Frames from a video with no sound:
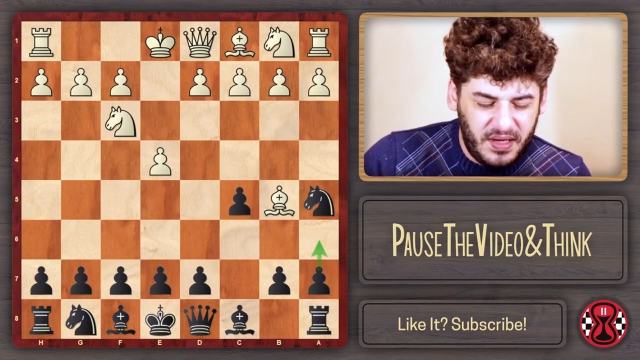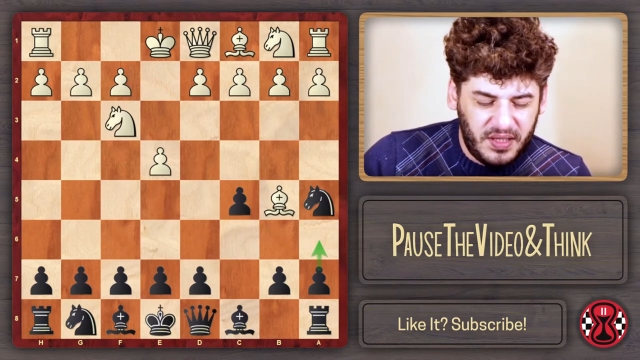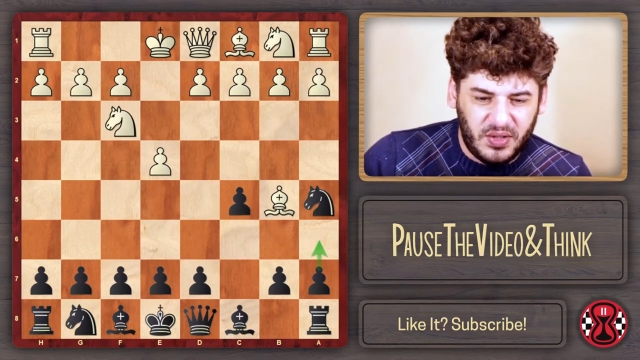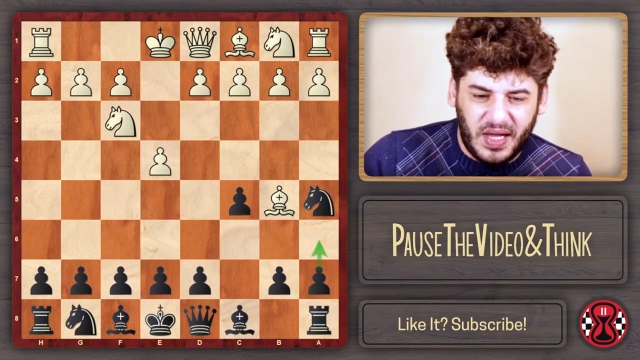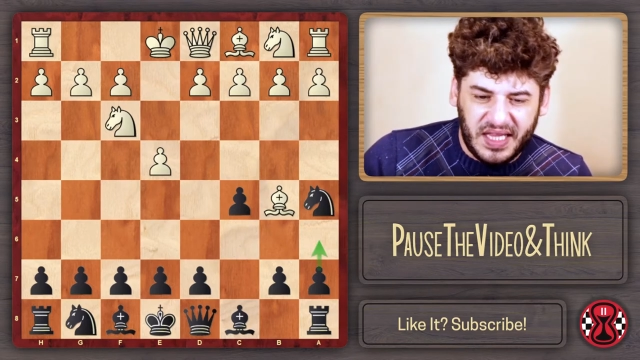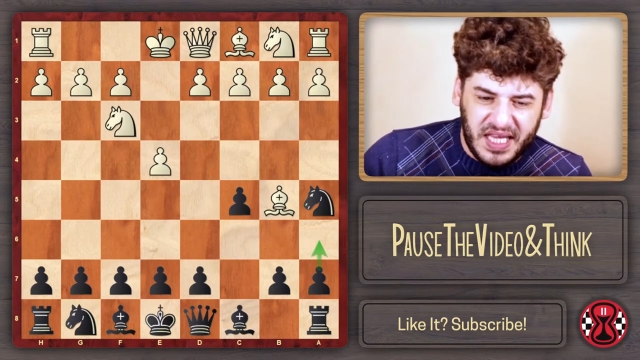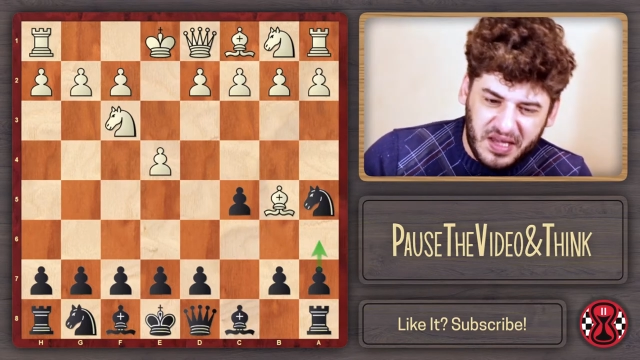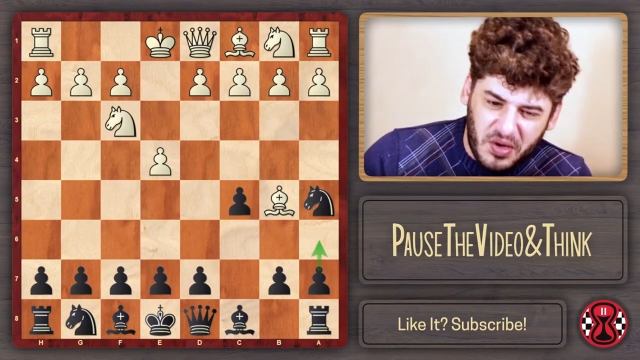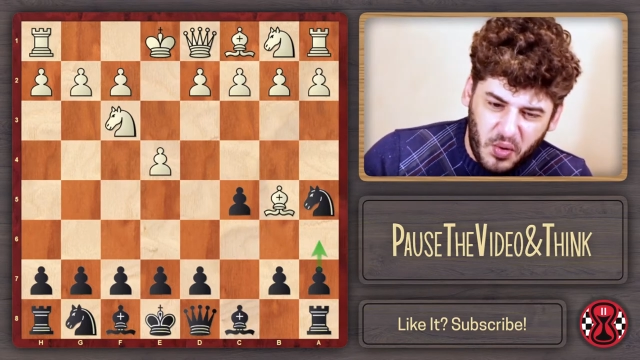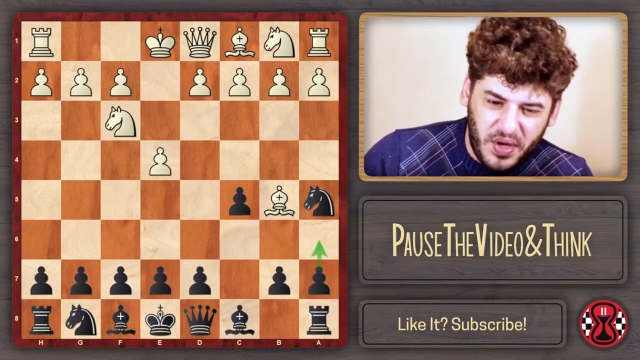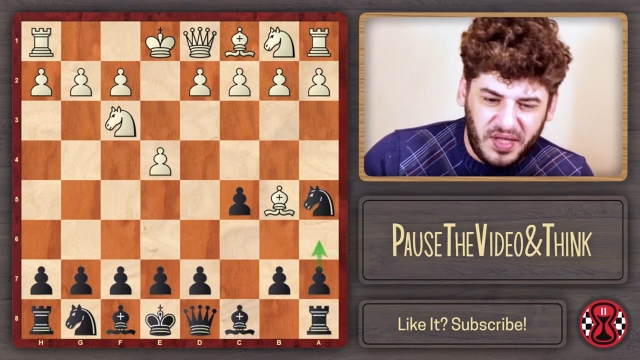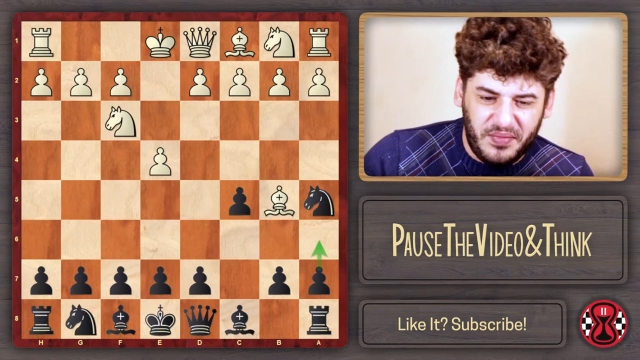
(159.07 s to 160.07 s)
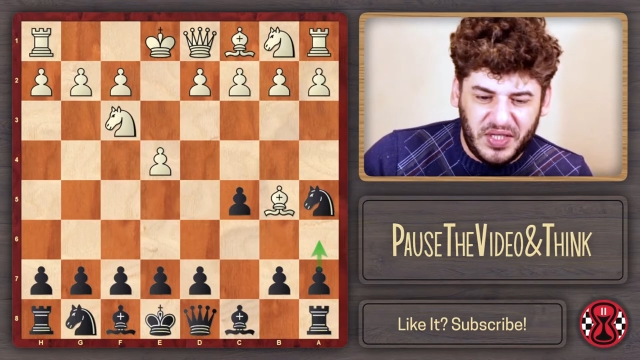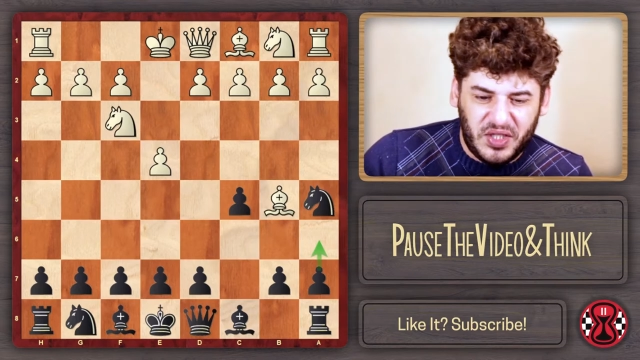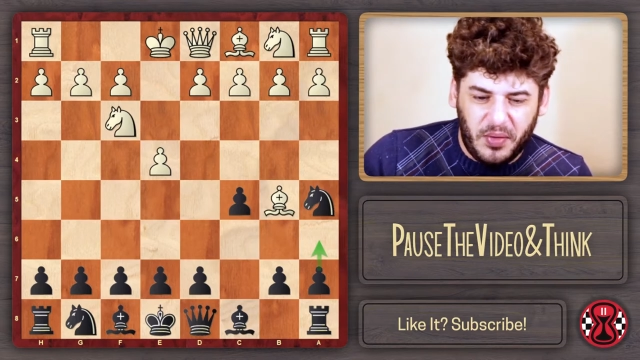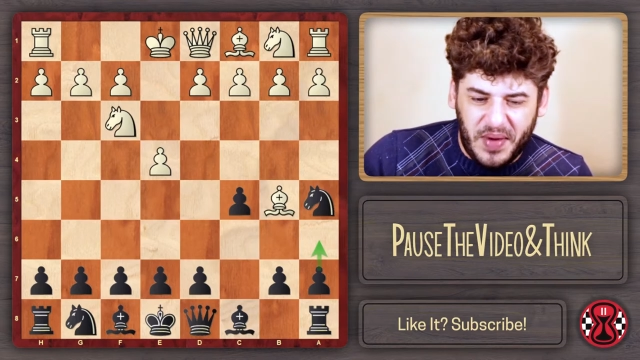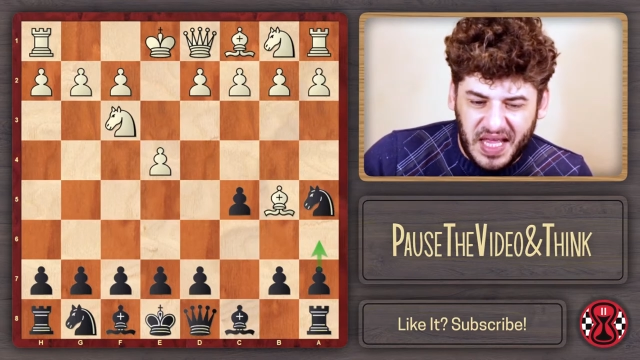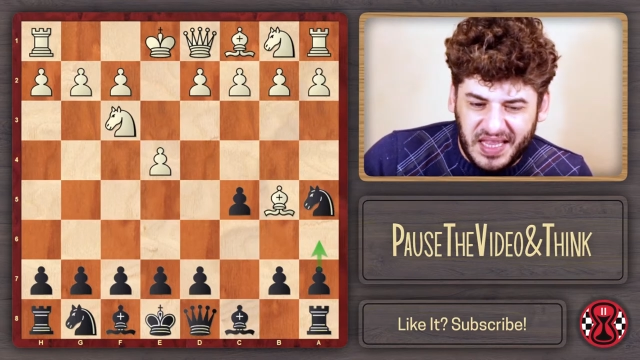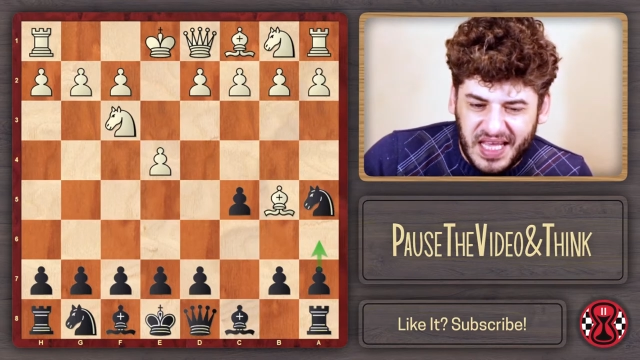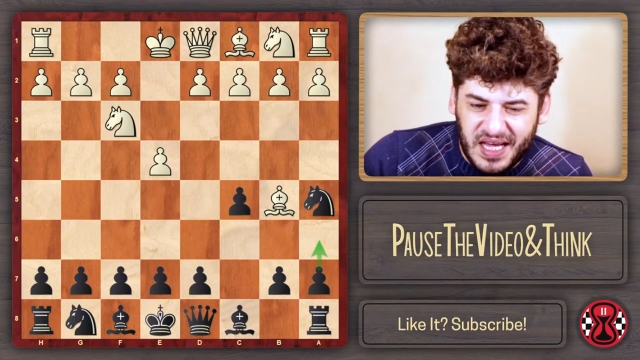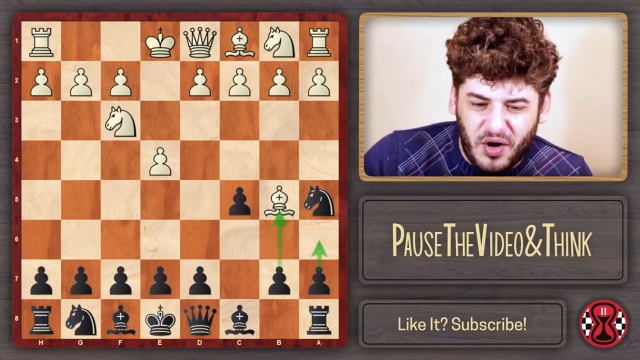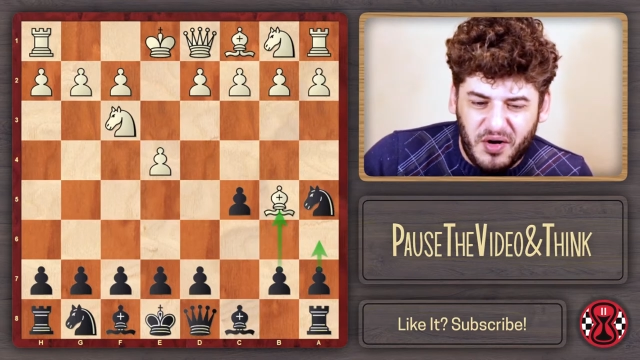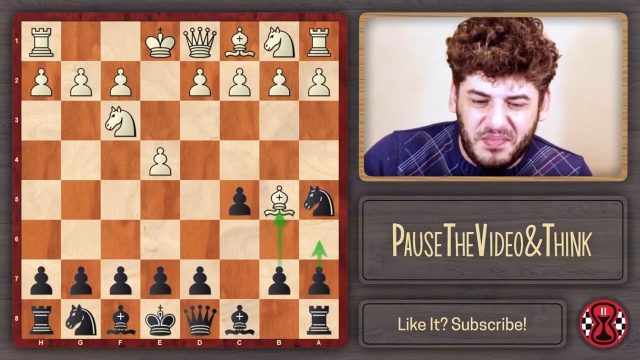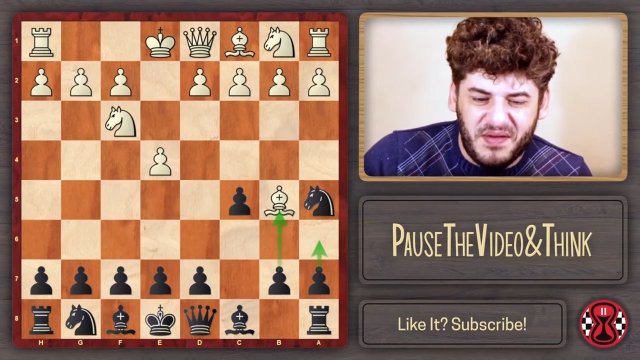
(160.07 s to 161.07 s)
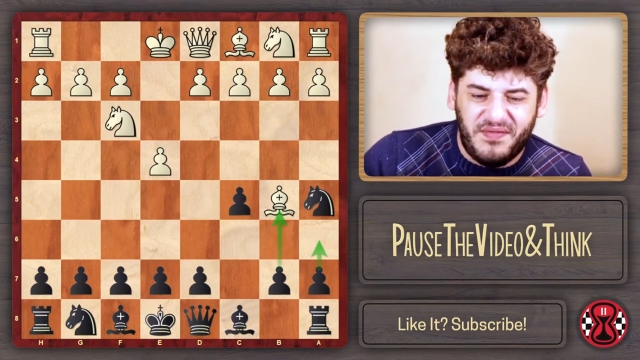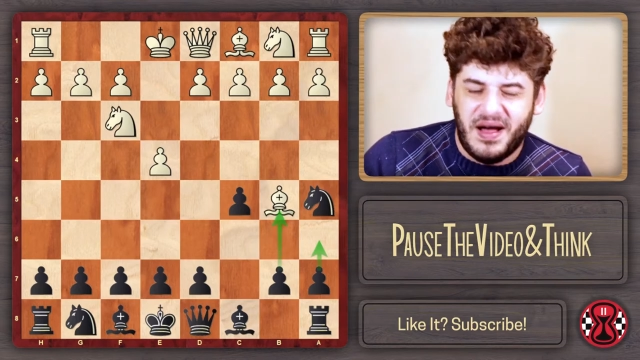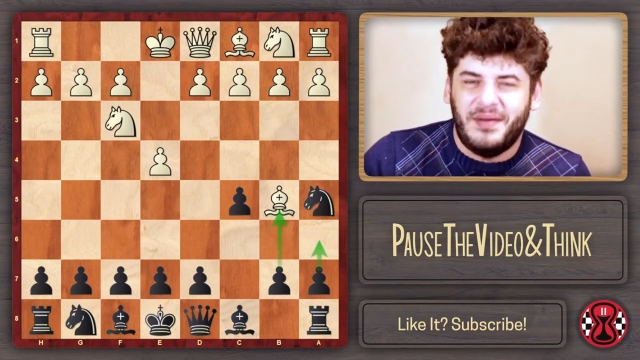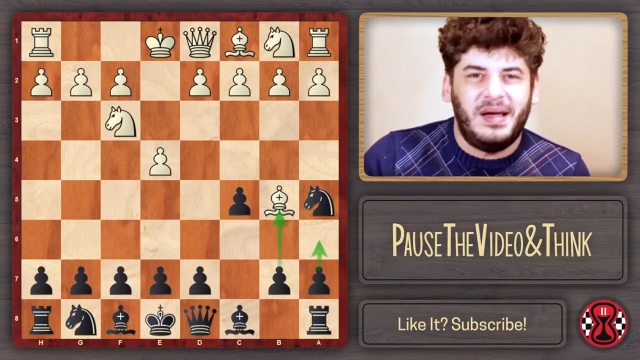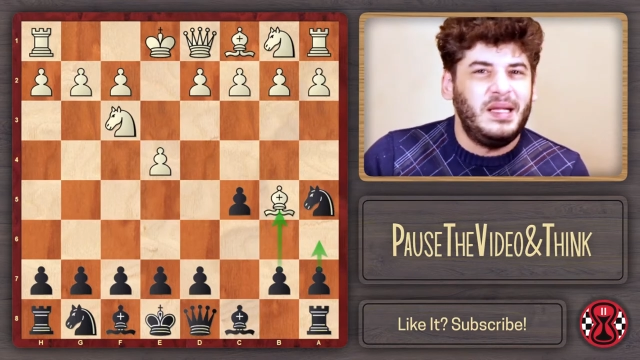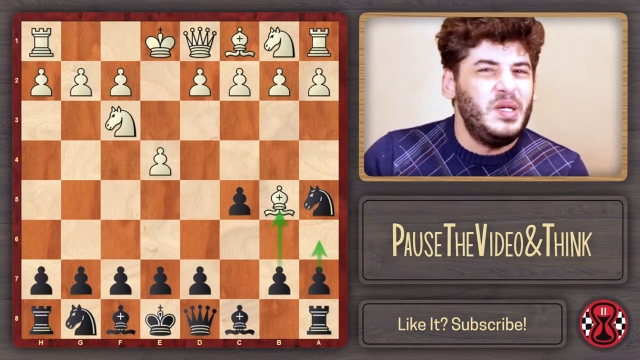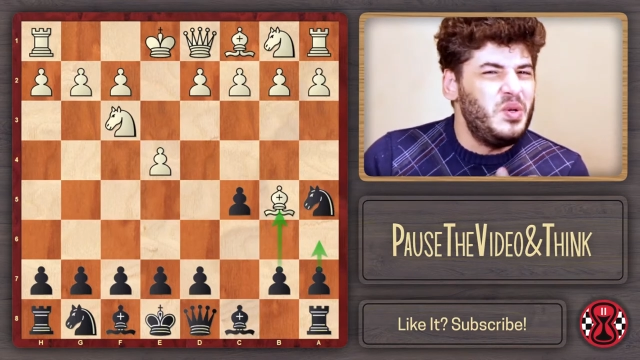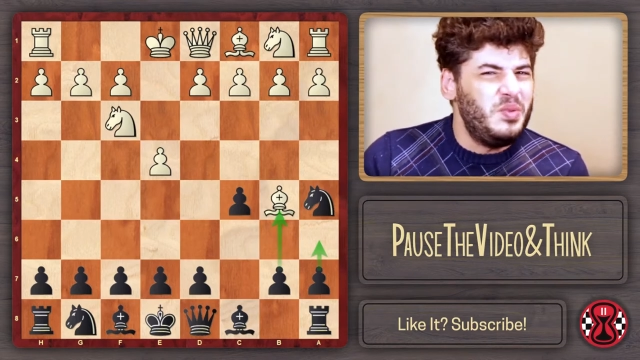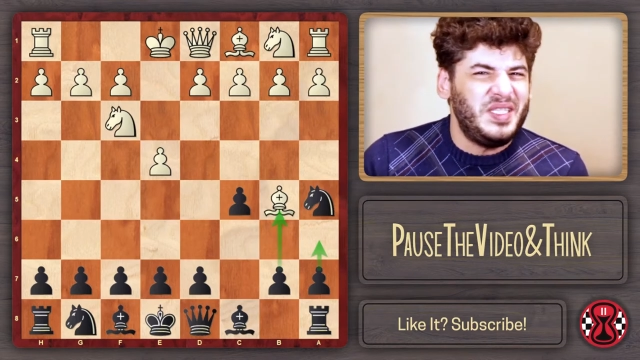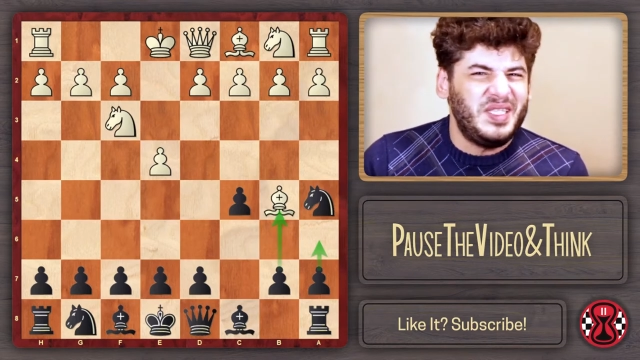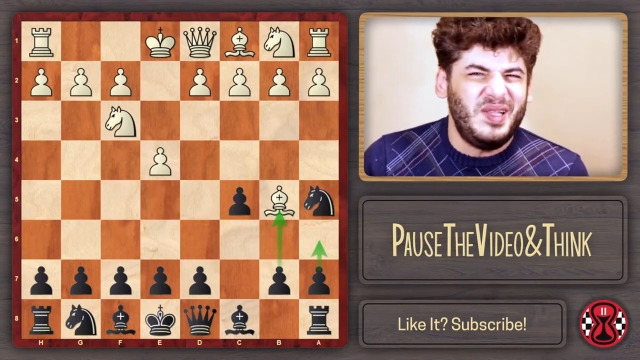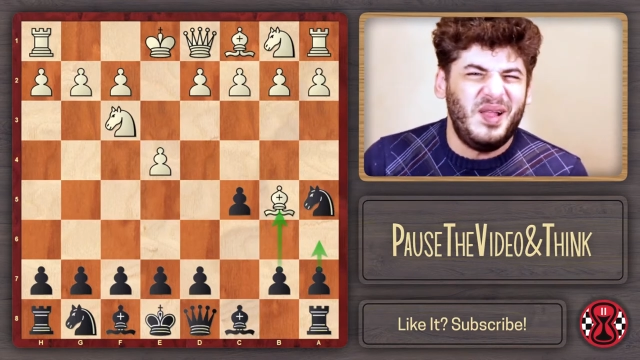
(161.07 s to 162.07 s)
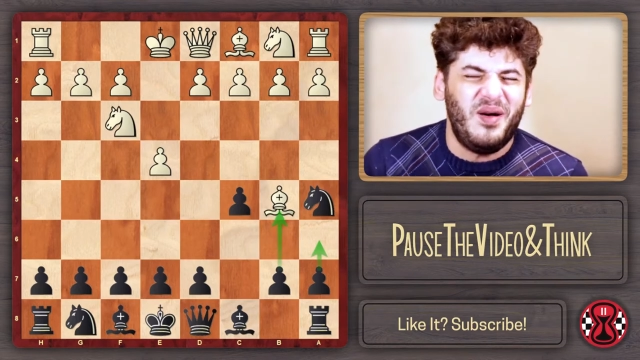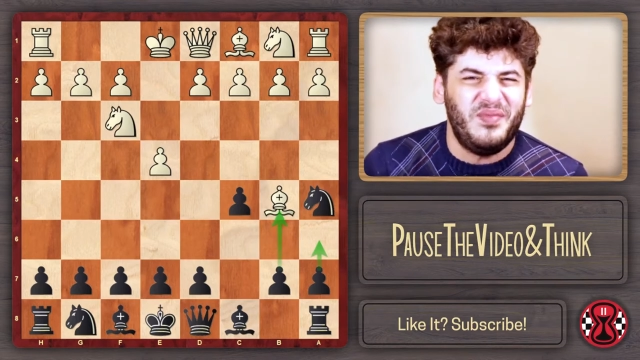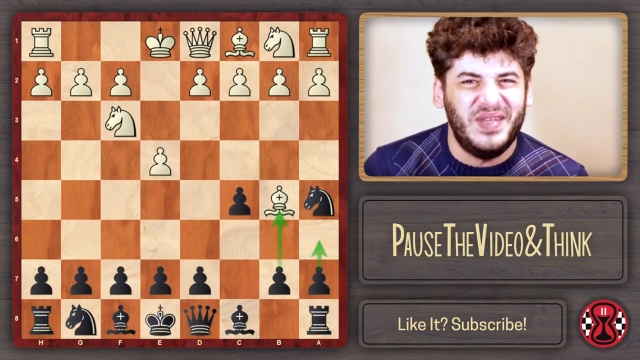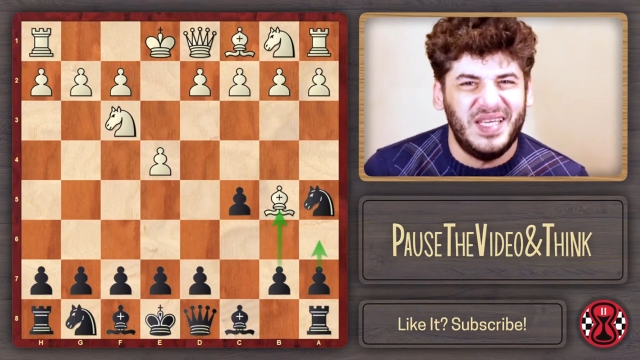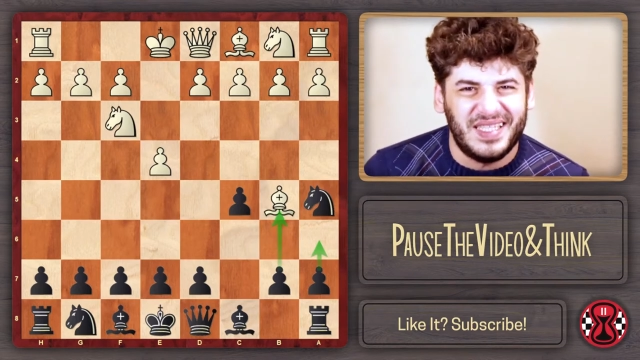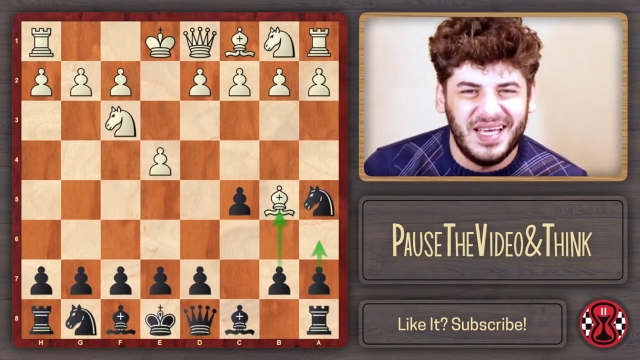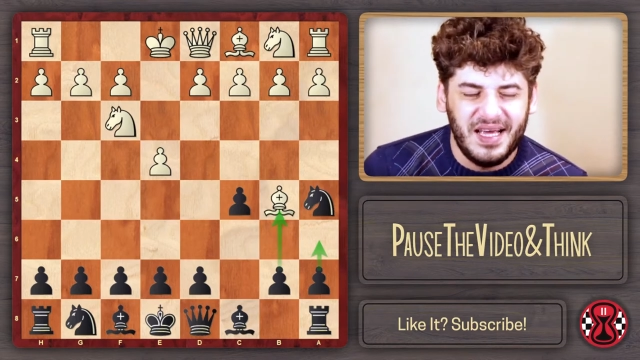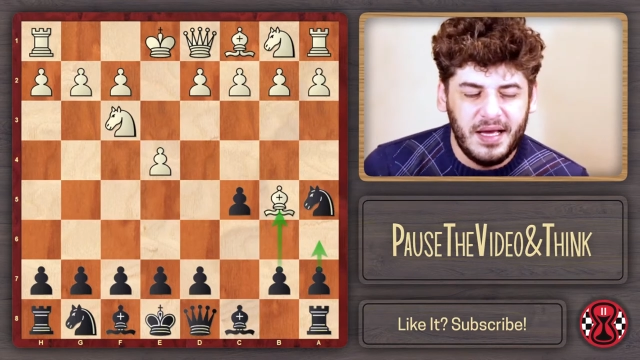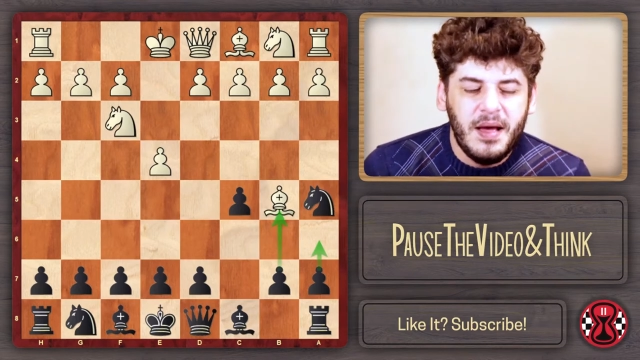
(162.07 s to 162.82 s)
so I'll kick away the bishop and then go in b5. I always love these